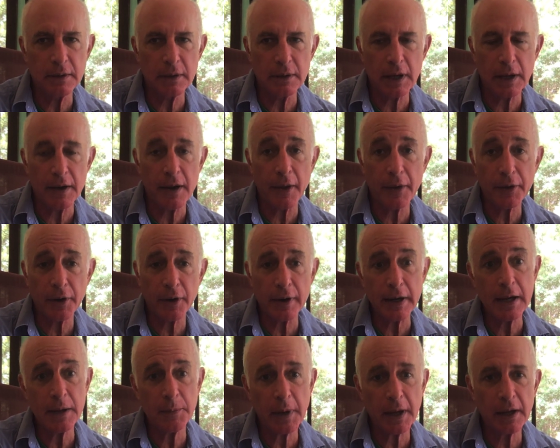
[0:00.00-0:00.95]
another
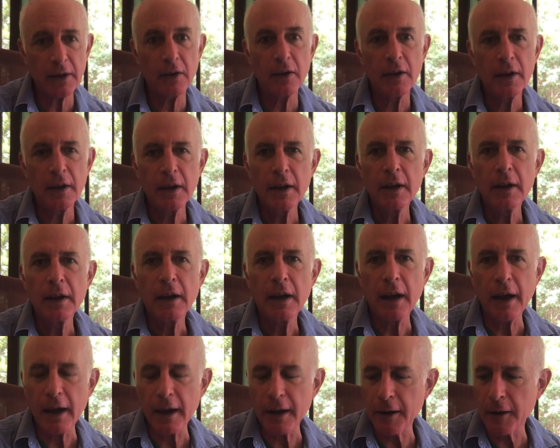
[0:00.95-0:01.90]
email,
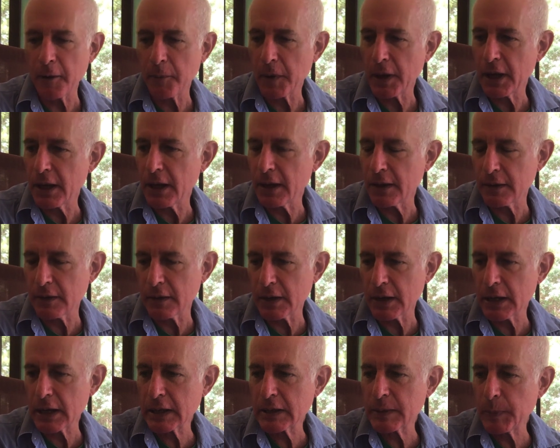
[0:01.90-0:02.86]
and
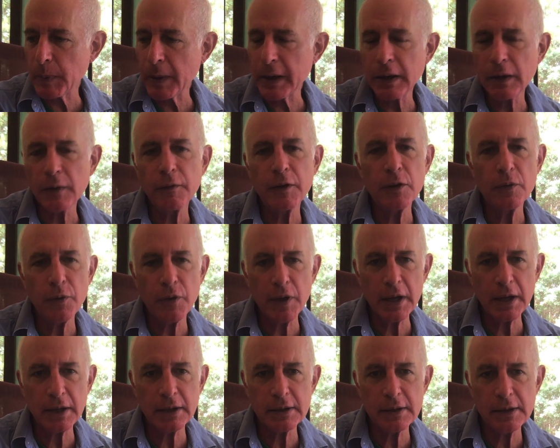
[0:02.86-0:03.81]
explain a few
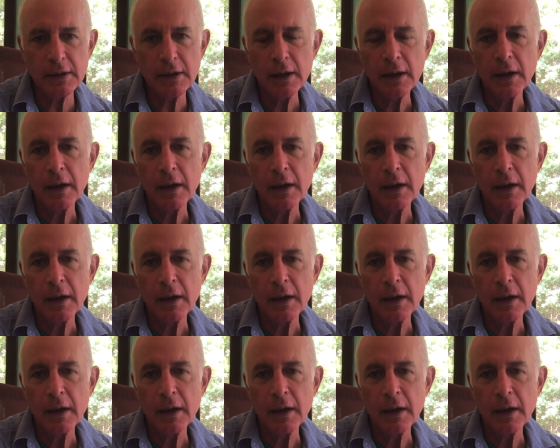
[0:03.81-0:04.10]
things.